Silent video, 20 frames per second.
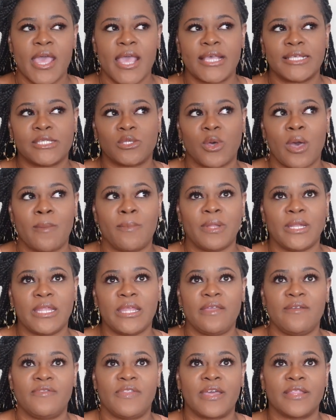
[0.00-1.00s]
And so I
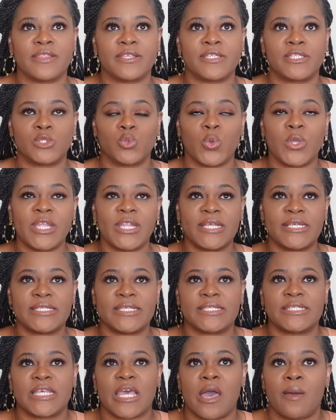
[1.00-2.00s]
believe that the
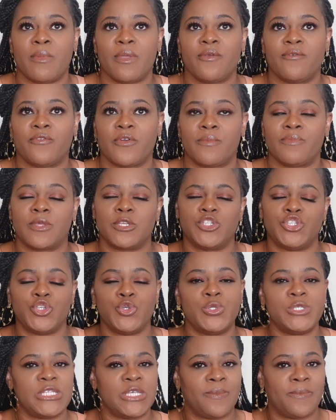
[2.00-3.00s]
sweetness is coming from the
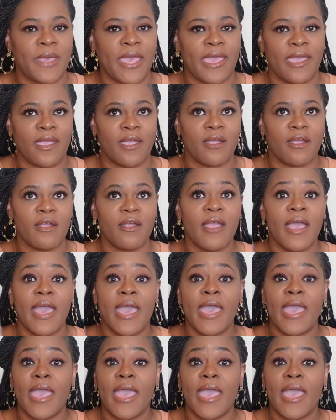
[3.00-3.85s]
juicy pear